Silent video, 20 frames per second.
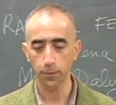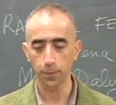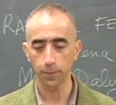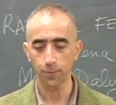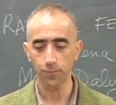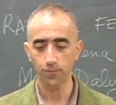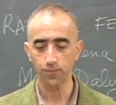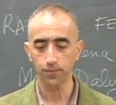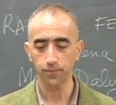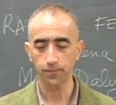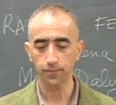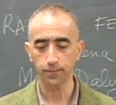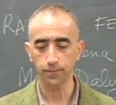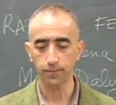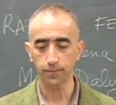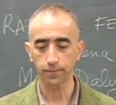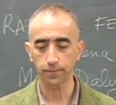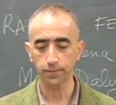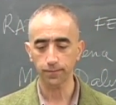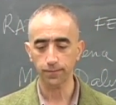
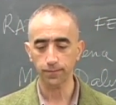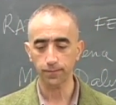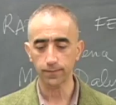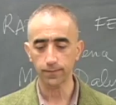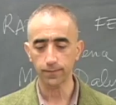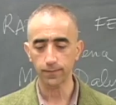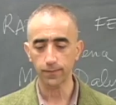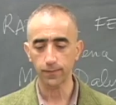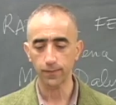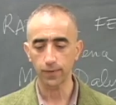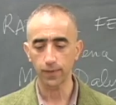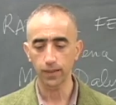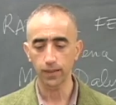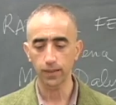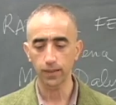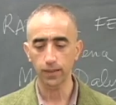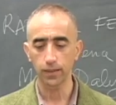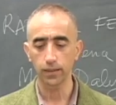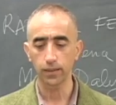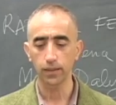
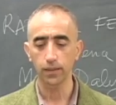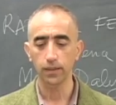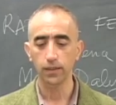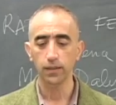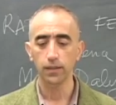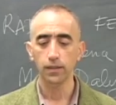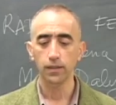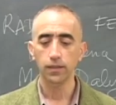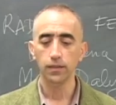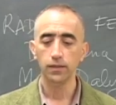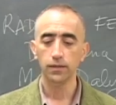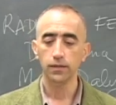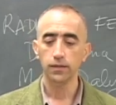[no speech]